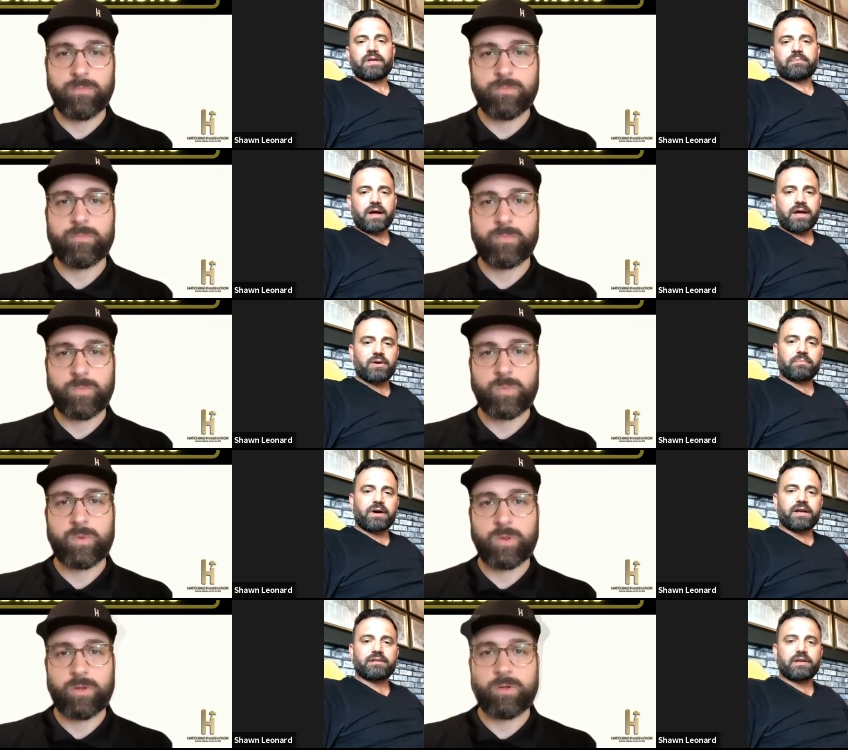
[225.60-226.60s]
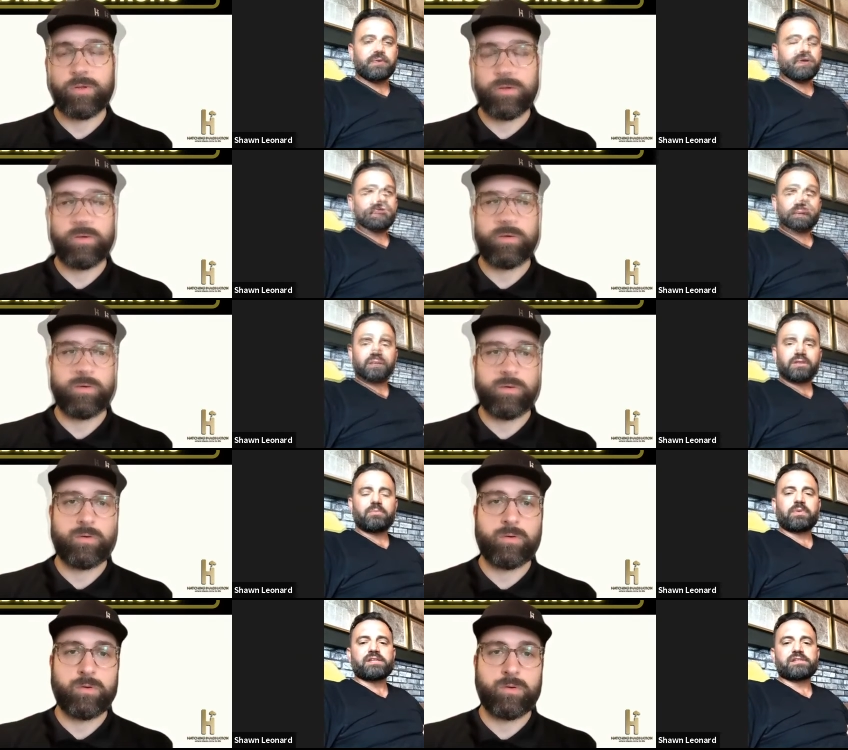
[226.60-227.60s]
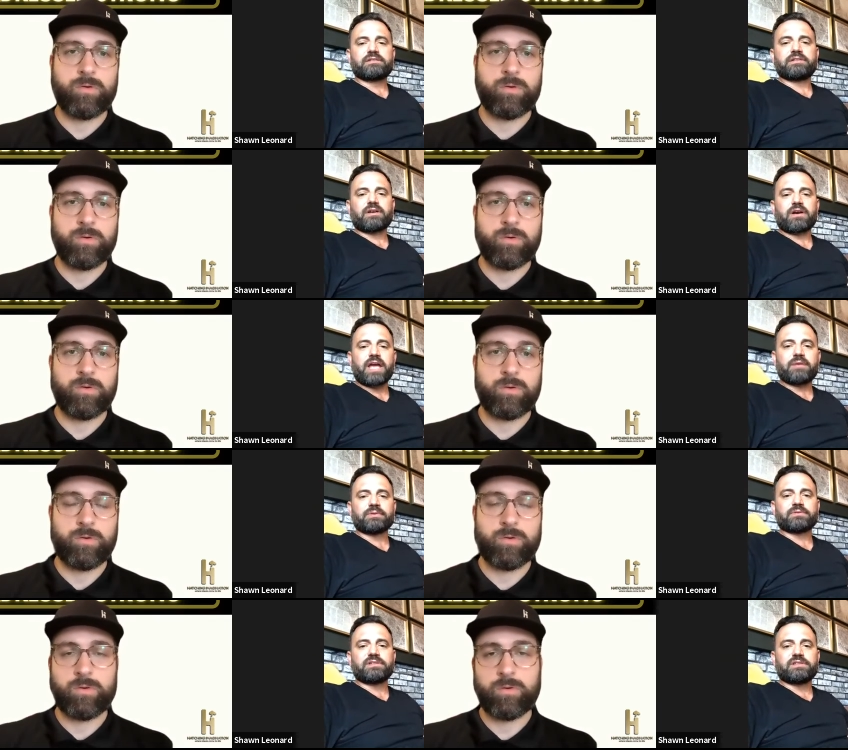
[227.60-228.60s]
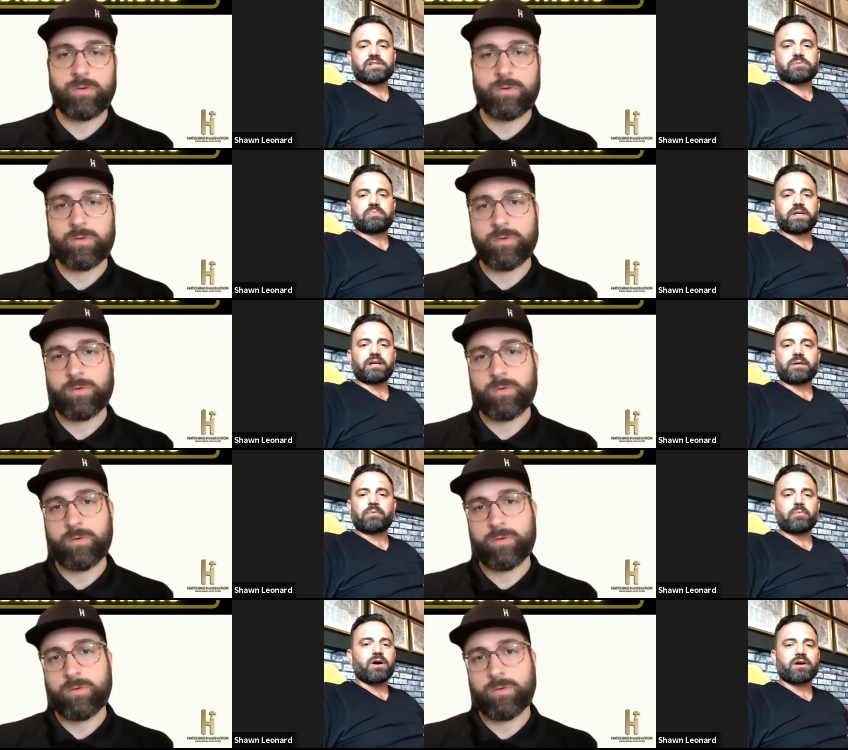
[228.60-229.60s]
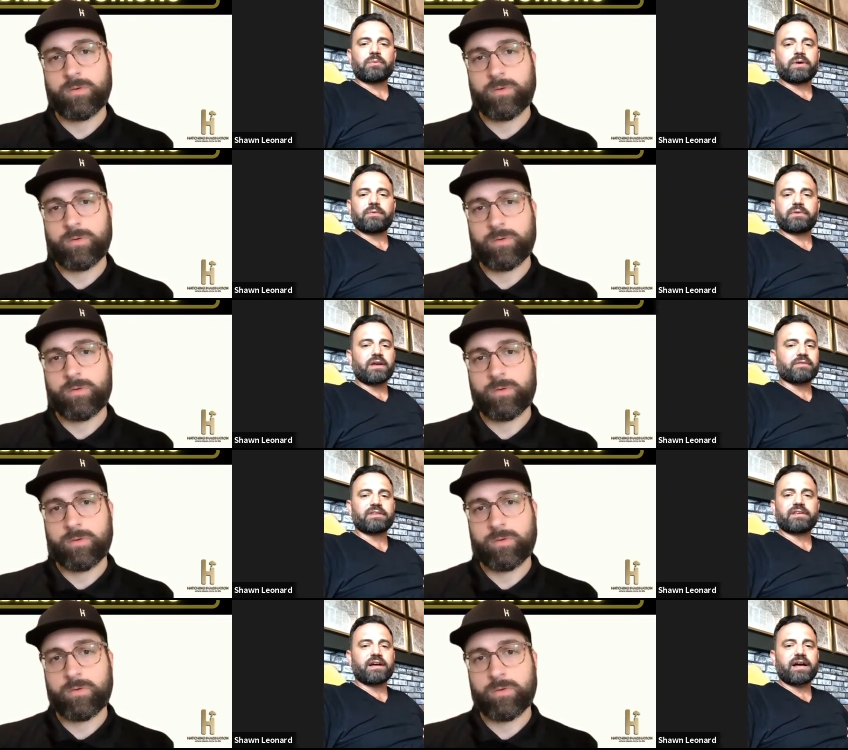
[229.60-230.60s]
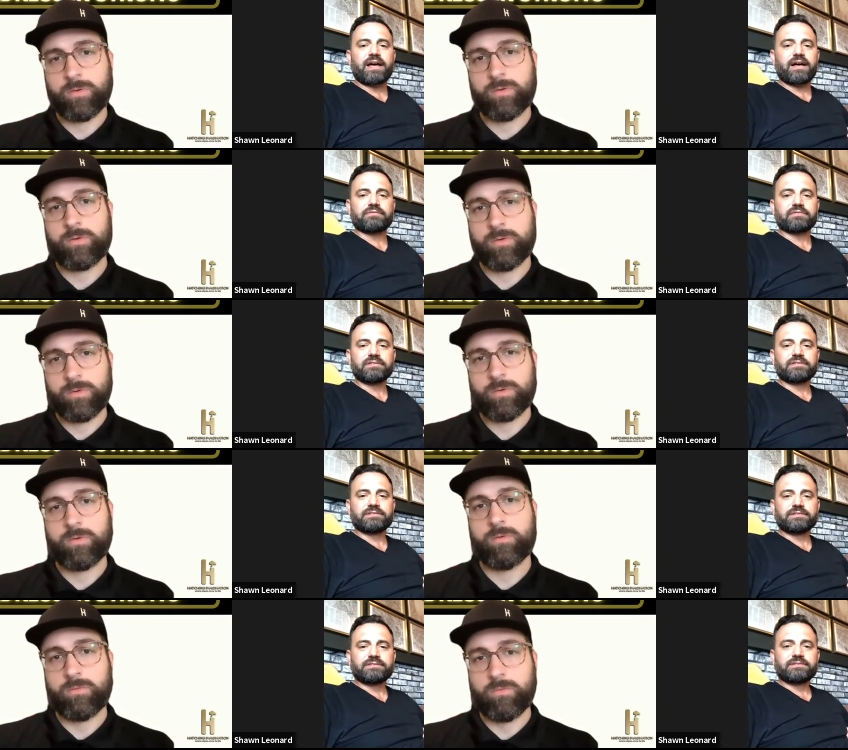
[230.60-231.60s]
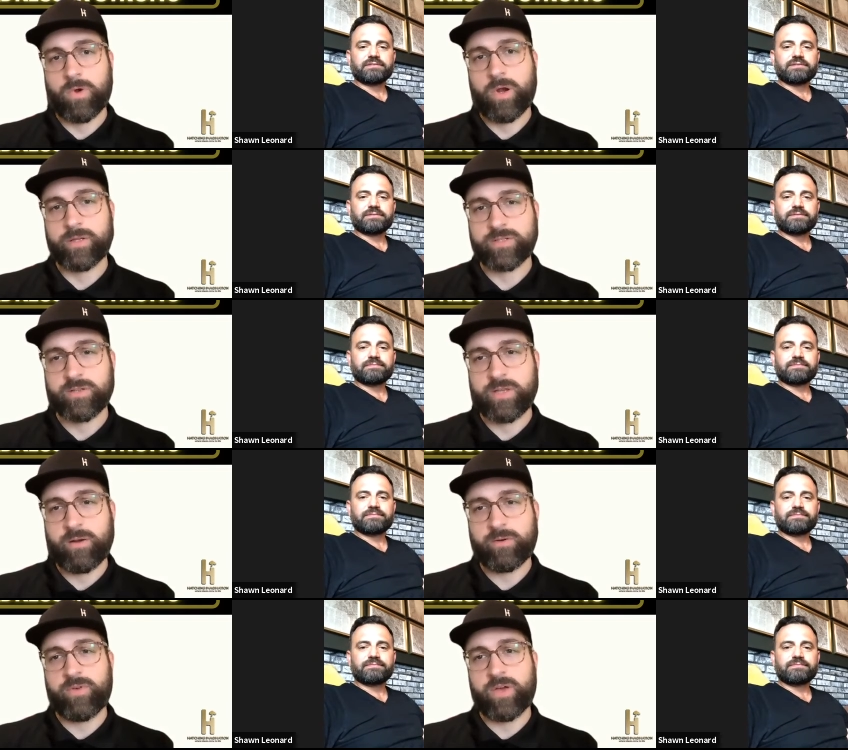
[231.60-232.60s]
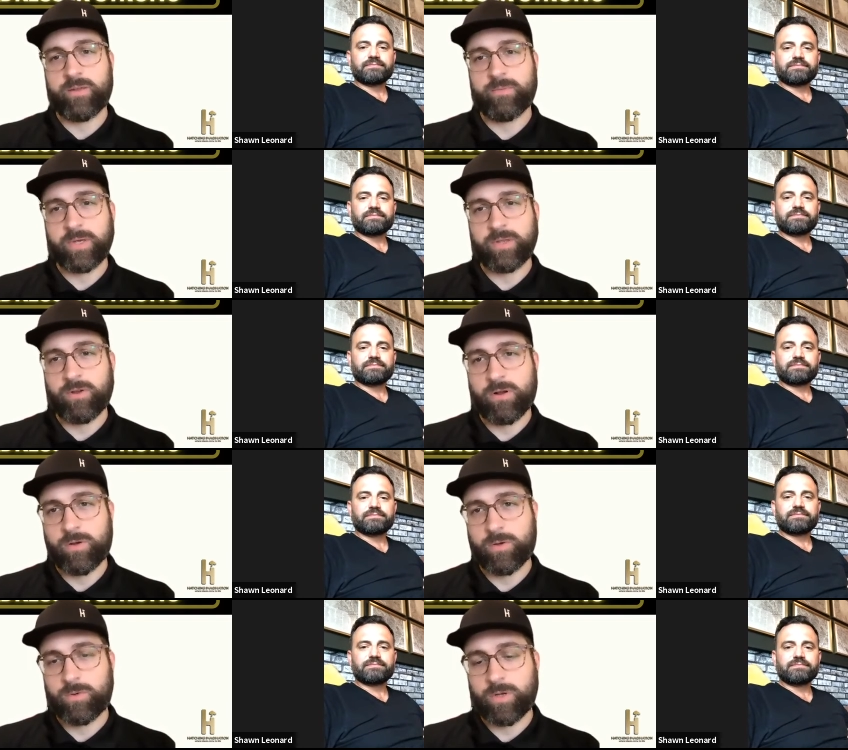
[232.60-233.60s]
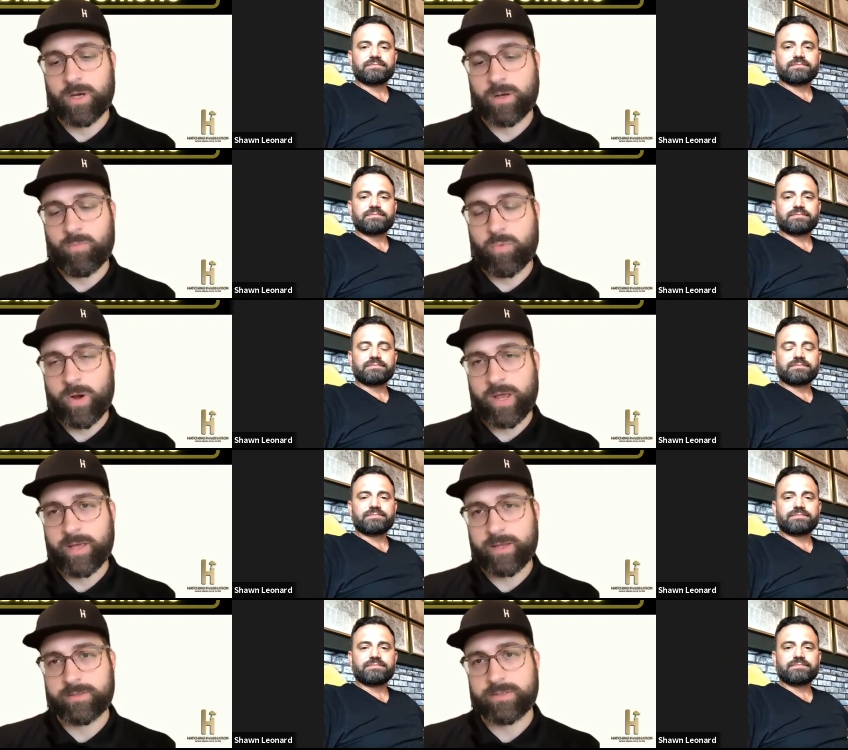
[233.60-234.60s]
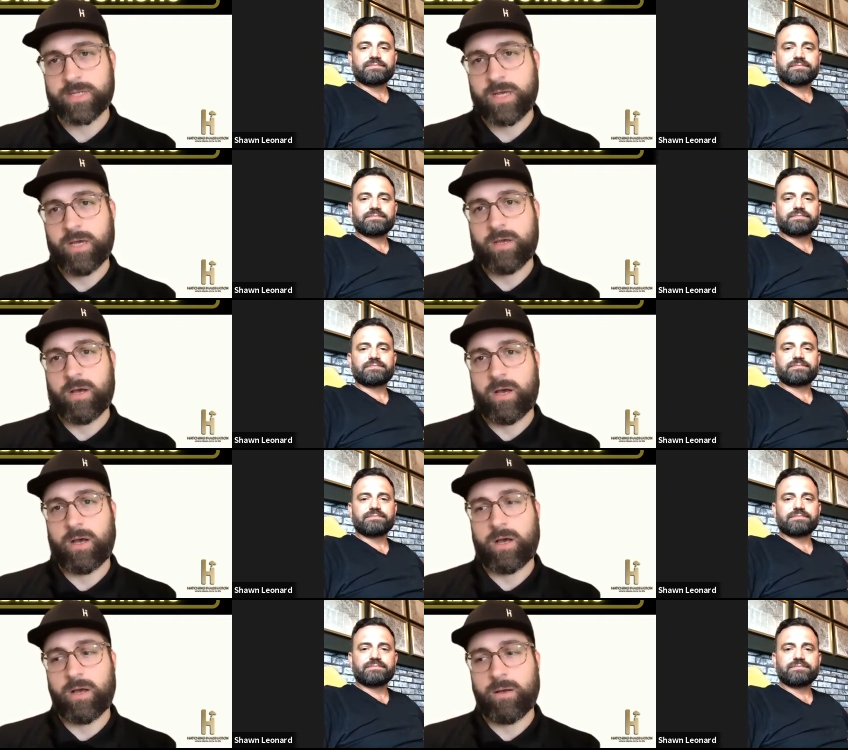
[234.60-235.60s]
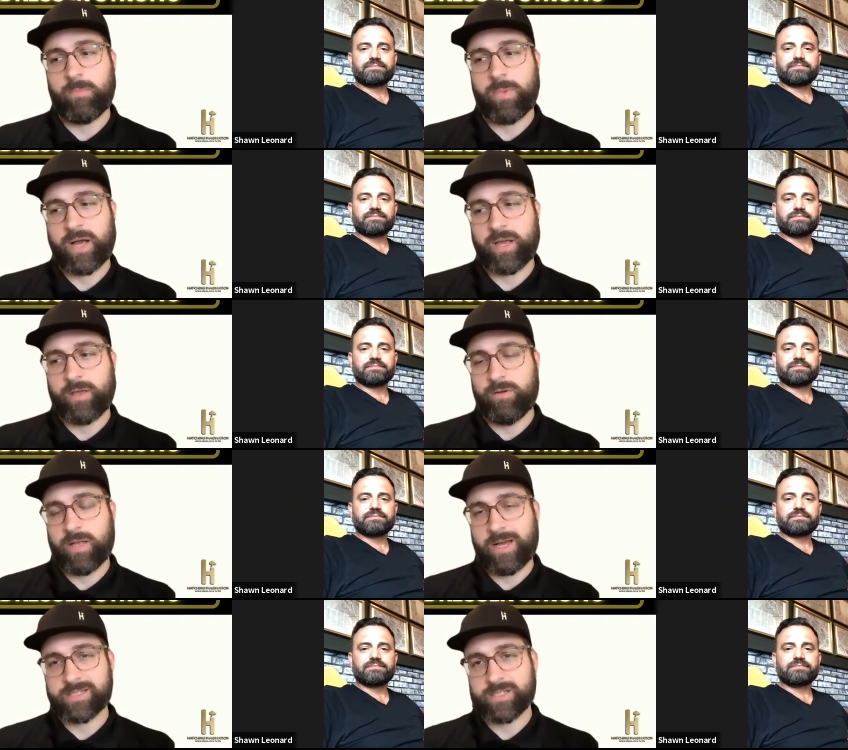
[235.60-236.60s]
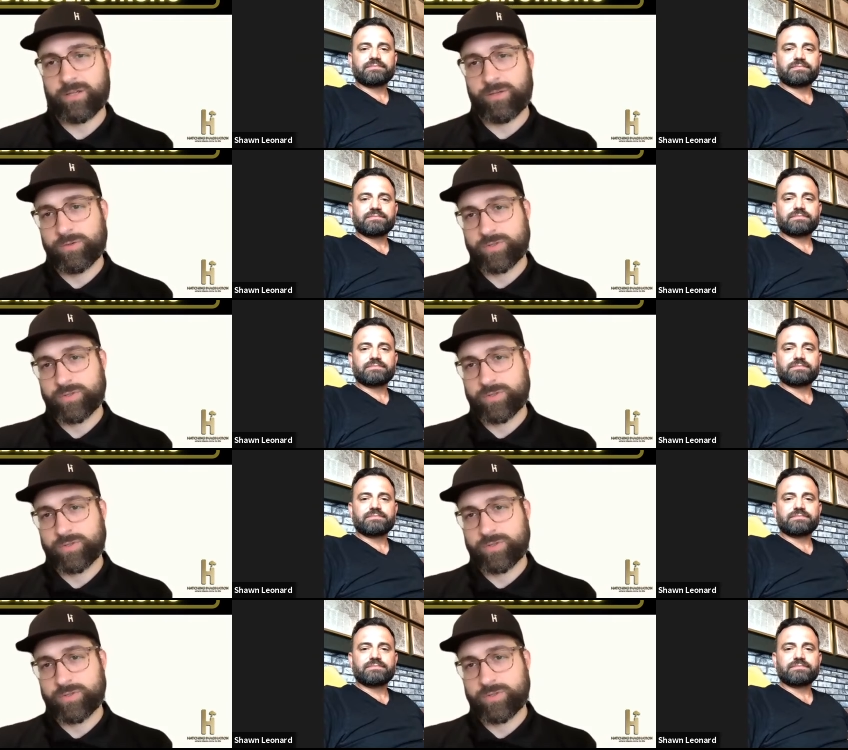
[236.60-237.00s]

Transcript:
Speaker 1: in my own mind going, "And you basically are able to just pick up and walk away with everything I have."
Speaker 2: Right. So they're developing their own uh, brand uh, by utilizing your